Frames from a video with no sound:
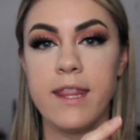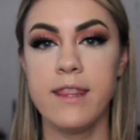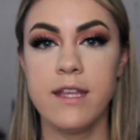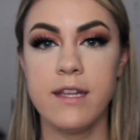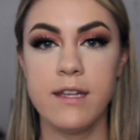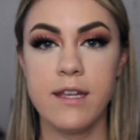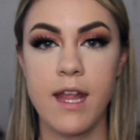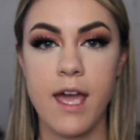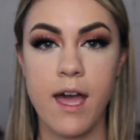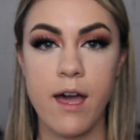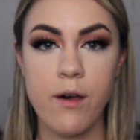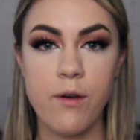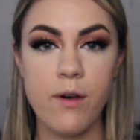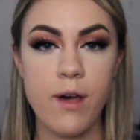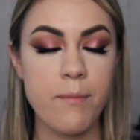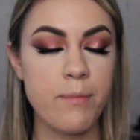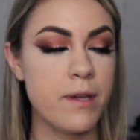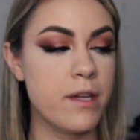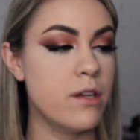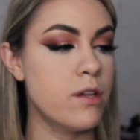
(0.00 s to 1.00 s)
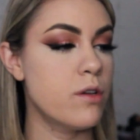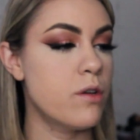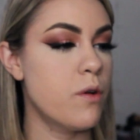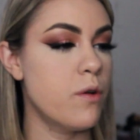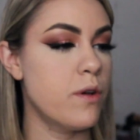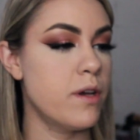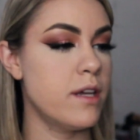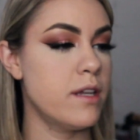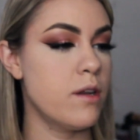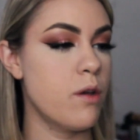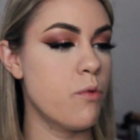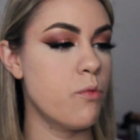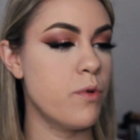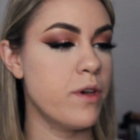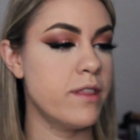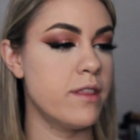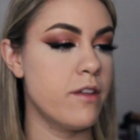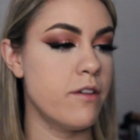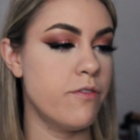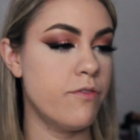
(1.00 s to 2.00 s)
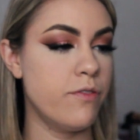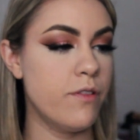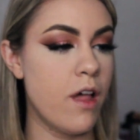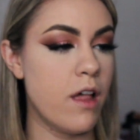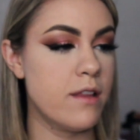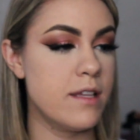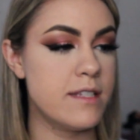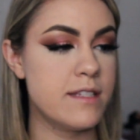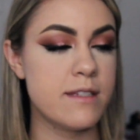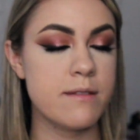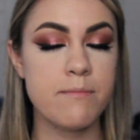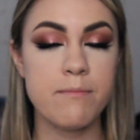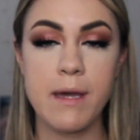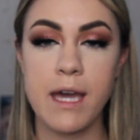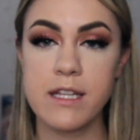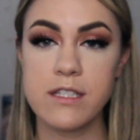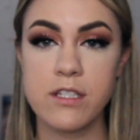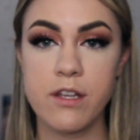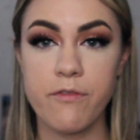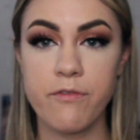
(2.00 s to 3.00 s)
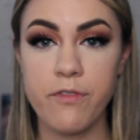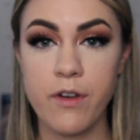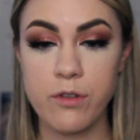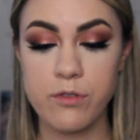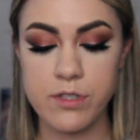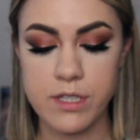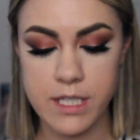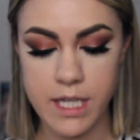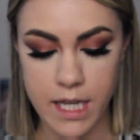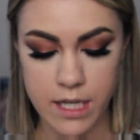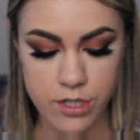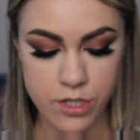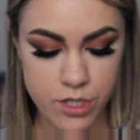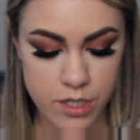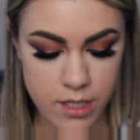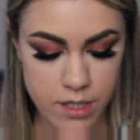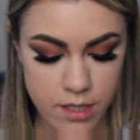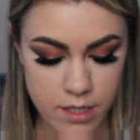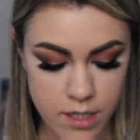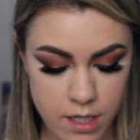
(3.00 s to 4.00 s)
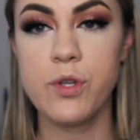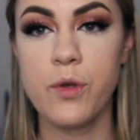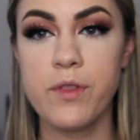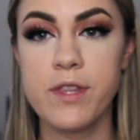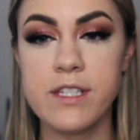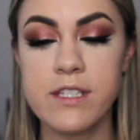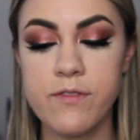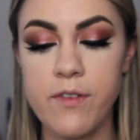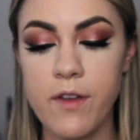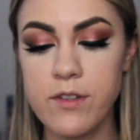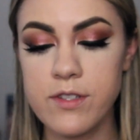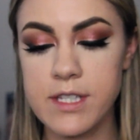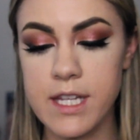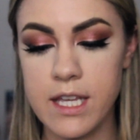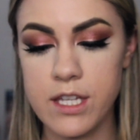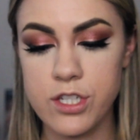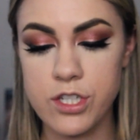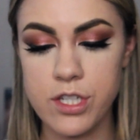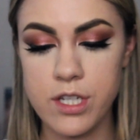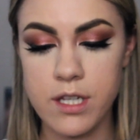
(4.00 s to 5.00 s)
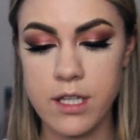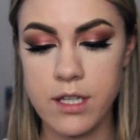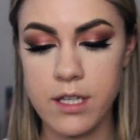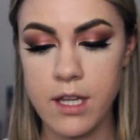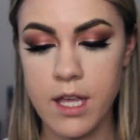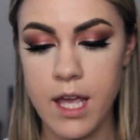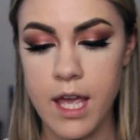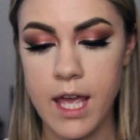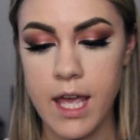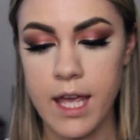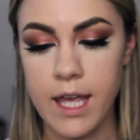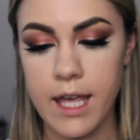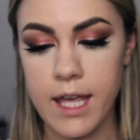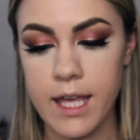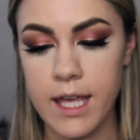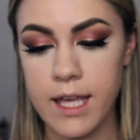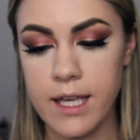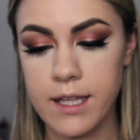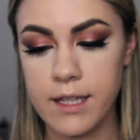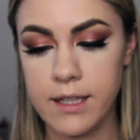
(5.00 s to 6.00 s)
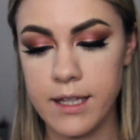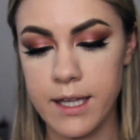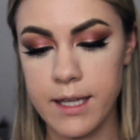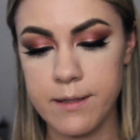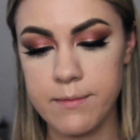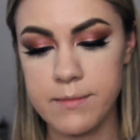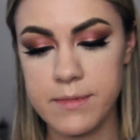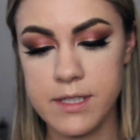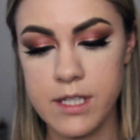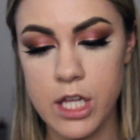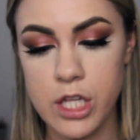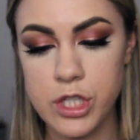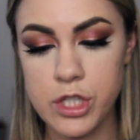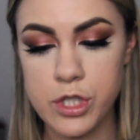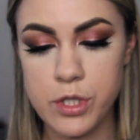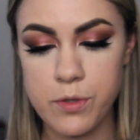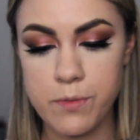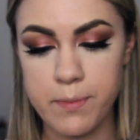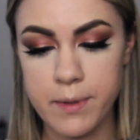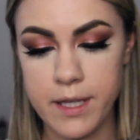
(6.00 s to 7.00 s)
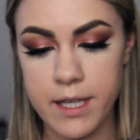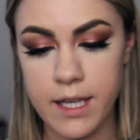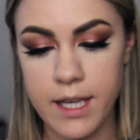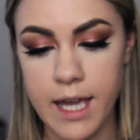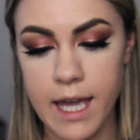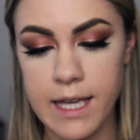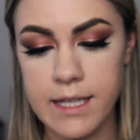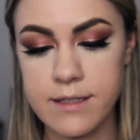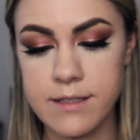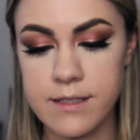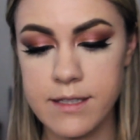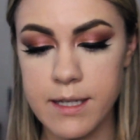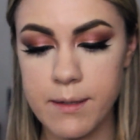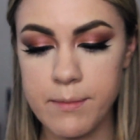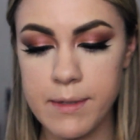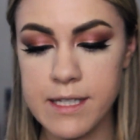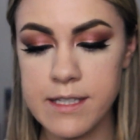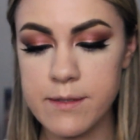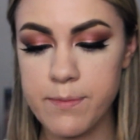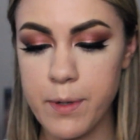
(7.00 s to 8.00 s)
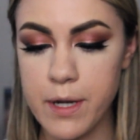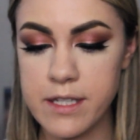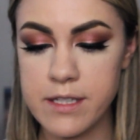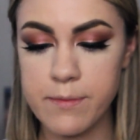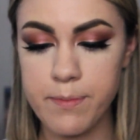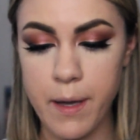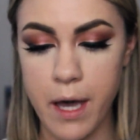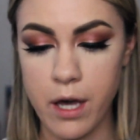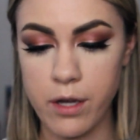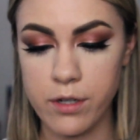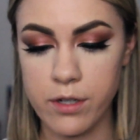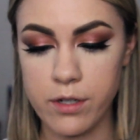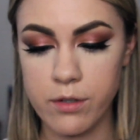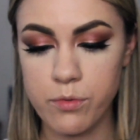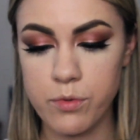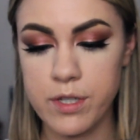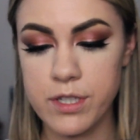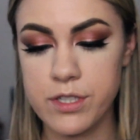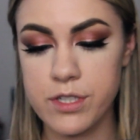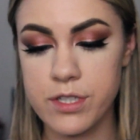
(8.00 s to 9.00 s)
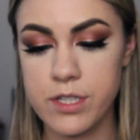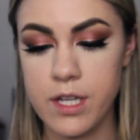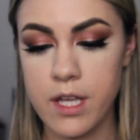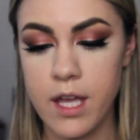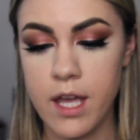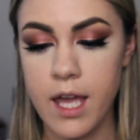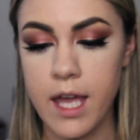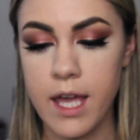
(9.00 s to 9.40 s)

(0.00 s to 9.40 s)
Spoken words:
and then now I'm gonna go in with the Flawless Matte Foundation. So this foundation, it claims to be a seamless pressed powder, which